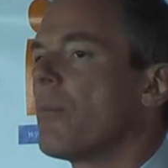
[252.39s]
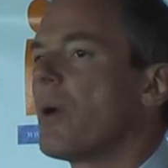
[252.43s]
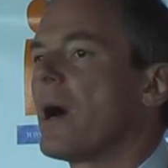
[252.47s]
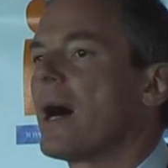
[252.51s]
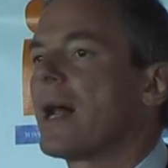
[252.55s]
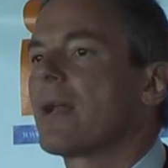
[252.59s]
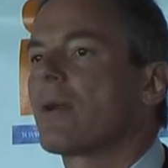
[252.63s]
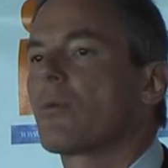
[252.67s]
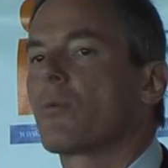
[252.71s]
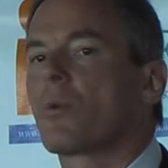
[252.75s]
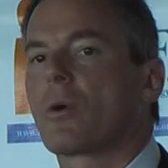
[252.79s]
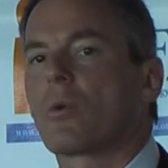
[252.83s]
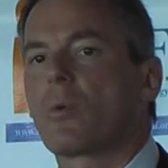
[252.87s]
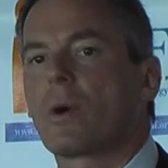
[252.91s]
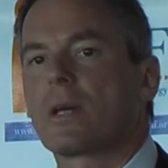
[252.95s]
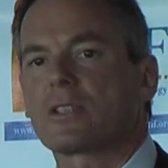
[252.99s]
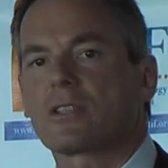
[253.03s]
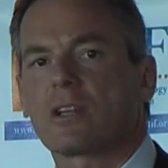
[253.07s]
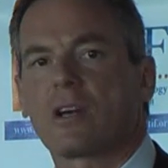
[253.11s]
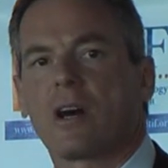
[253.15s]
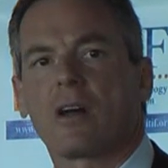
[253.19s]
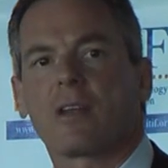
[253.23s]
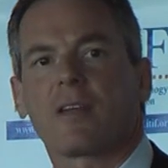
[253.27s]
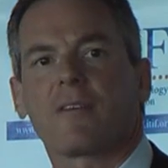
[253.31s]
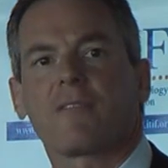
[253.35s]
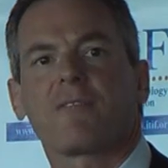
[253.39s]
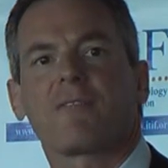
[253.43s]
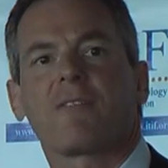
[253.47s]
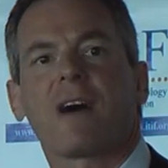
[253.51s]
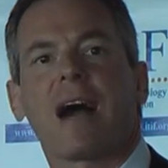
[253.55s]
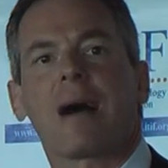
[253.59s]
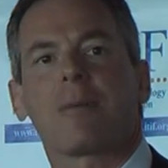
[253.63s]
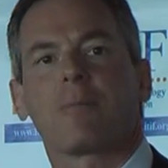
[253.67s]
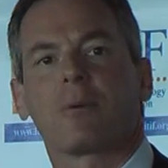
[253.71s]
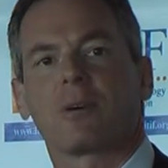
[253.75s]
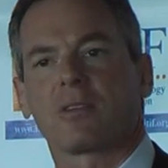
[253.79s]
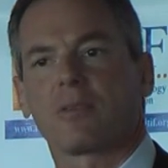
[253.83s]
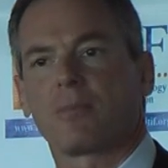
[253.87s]
but we're what's called a
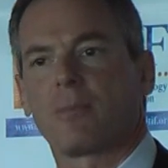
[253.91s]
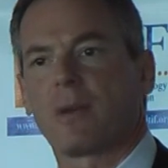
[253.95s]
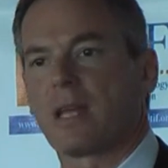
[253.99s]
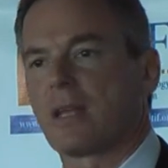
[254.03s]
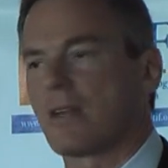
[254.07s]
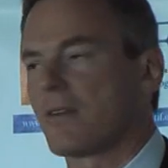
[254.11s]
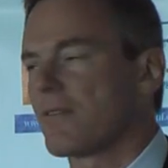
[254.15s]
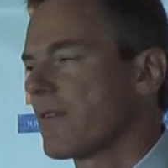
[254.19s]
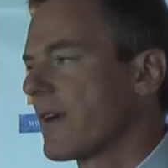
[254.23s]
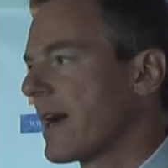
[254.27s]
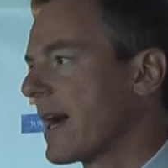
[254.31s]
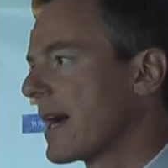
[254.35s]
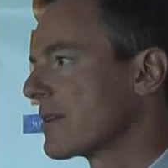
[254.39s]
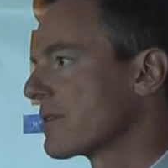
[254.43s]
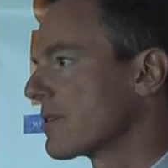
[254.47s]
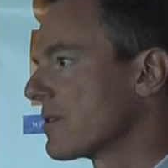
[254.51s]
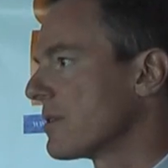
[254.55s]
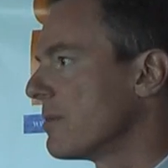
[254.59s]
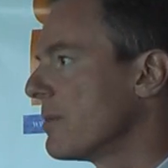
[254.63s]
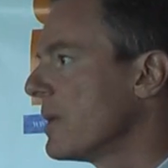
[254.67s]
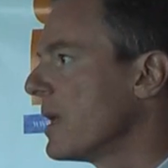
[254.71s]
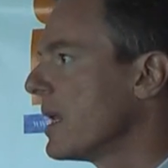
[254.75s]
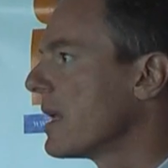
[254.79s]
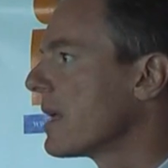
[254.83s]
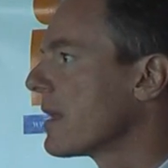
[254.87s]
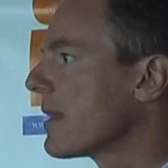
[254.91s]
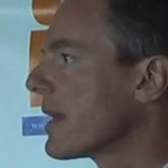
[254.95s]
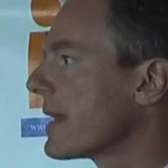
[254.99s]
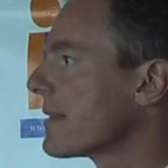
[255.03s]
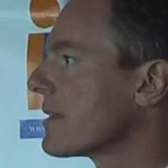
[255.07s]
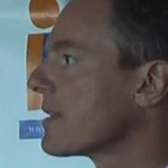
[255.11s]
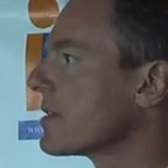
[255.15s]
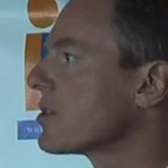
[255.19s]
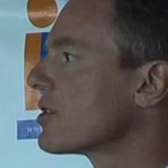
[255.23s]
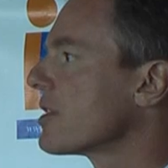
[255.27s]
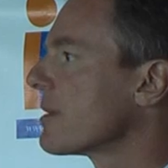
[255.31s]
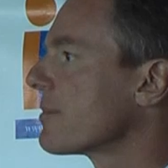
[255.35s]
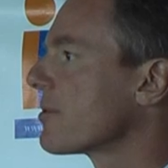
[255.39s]
fabless manufacturer, meaning
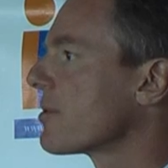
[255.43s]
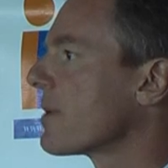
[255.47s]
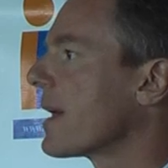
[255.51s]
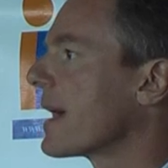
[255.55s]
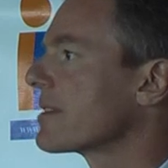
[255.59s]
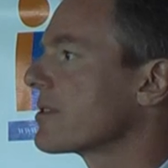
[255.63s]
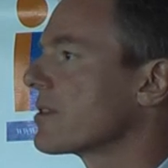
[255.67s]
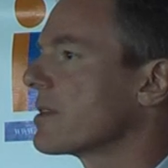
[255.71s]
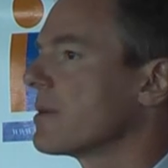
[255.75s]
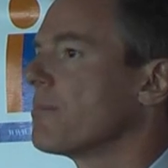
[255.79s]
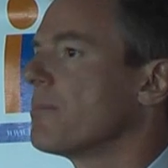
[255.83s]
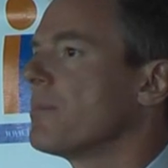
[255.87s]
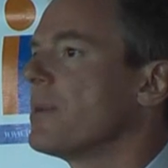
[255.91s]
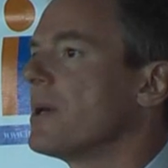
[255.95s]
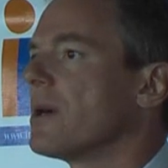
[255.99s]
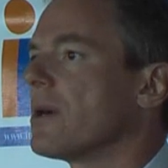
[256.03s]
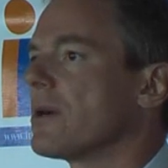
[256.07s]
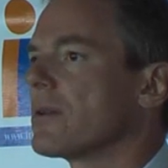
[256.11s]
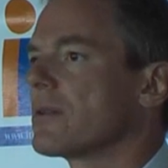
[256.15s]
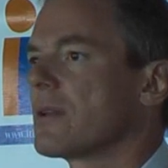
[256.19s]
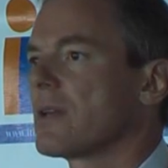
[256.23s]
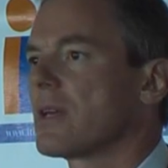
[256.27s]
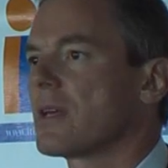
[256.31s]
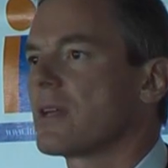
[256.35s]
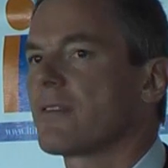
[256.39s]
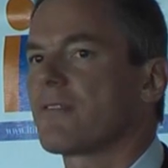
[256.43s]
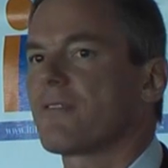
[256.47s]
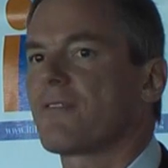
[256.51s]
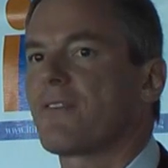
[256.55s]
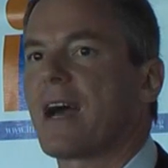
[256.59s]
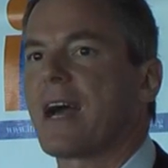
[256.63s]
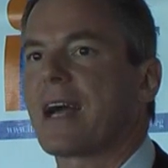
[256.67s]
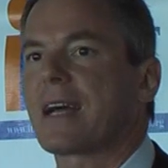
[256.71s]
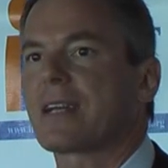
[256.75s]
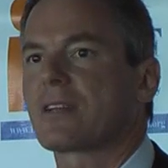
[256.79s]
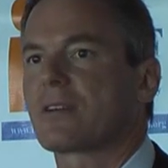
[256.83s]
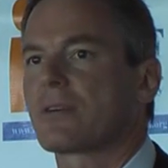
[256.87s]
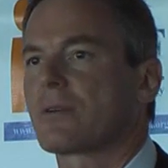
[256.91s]
that the chips are actually built in a
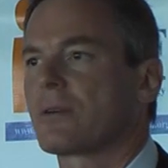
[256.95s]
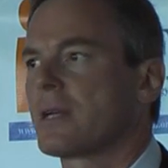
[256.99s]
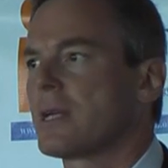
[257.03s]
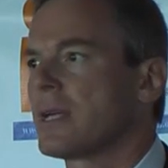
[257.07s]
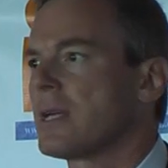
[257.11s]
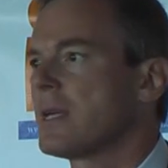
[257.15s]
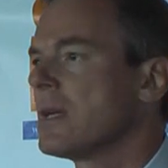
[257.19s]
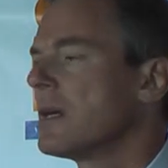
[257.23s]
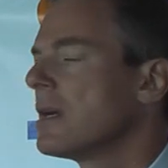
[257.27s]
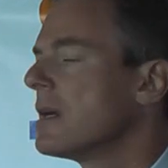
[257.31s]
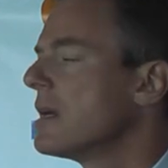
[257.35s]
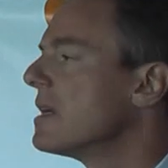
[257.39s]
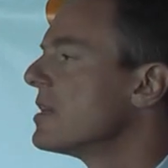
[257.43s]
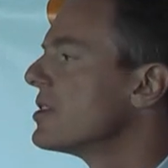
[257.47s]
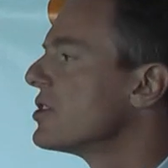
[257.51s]
factory,